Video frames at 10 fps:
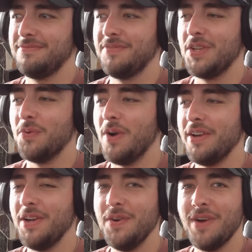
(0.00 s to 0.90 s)
The one
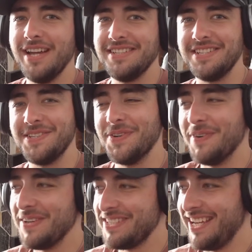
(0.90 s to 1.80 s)
who waits is
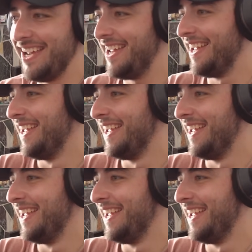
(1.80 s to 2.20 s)
almost here.